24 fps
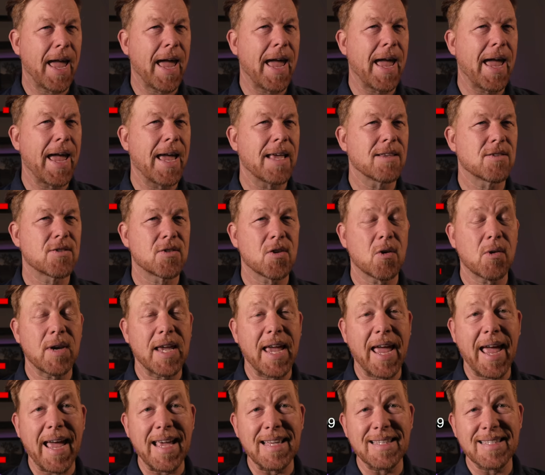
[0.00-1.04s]
the a
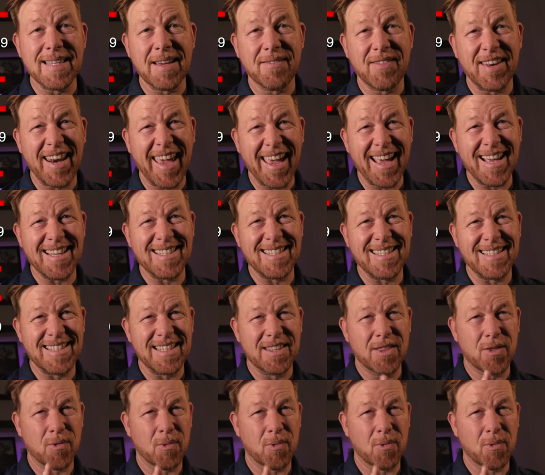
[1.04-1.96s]
Sony A seven S